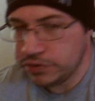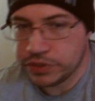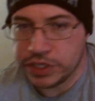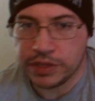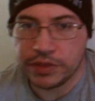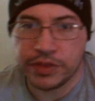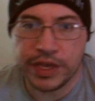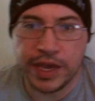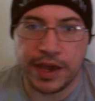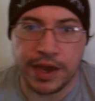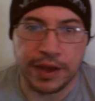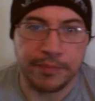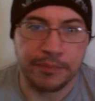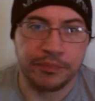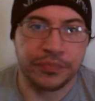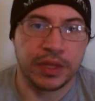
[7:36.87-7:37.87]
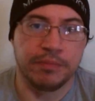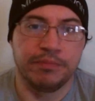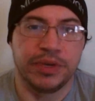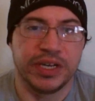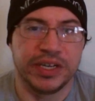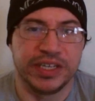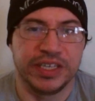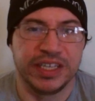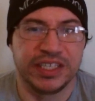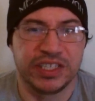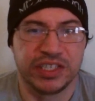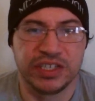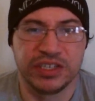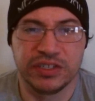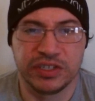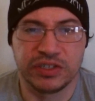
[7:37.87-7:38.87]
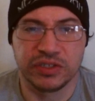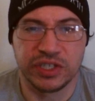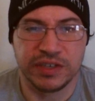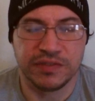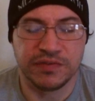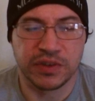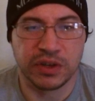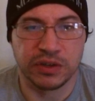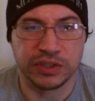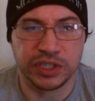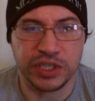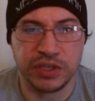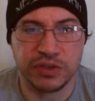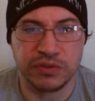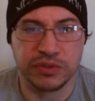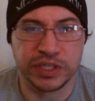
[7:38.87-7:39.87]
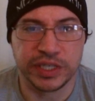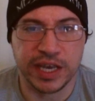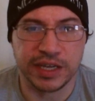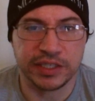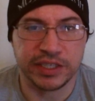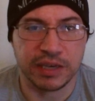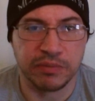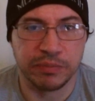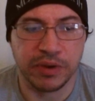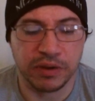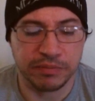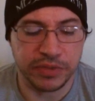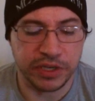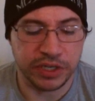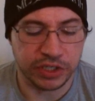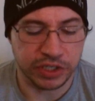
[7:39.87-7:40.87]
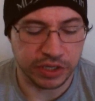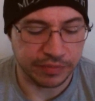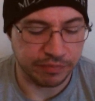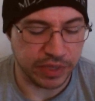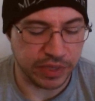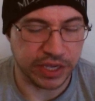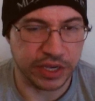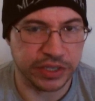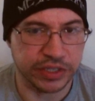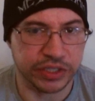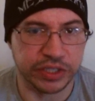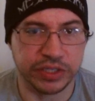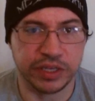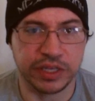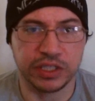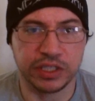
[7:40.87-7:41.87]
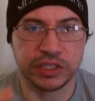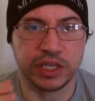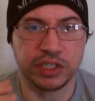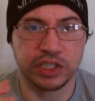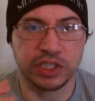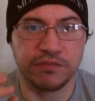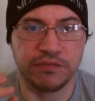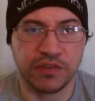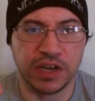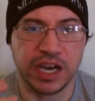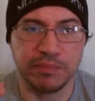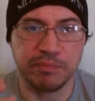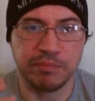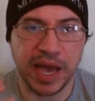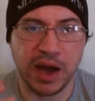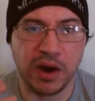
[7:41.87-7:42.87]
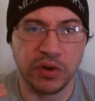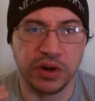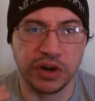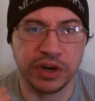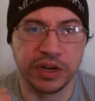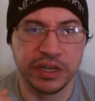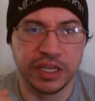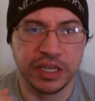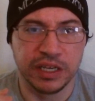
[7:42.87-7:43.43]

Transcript: using that, but it's still a little difficult to use that type of bombicha because it's such a fine powder.